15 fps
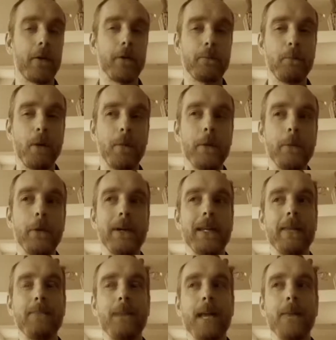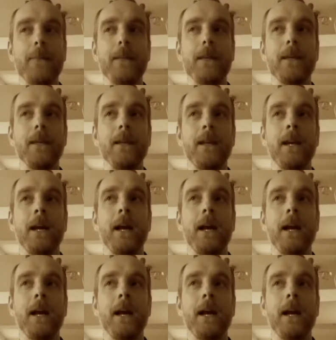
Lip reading: I was probably working maybe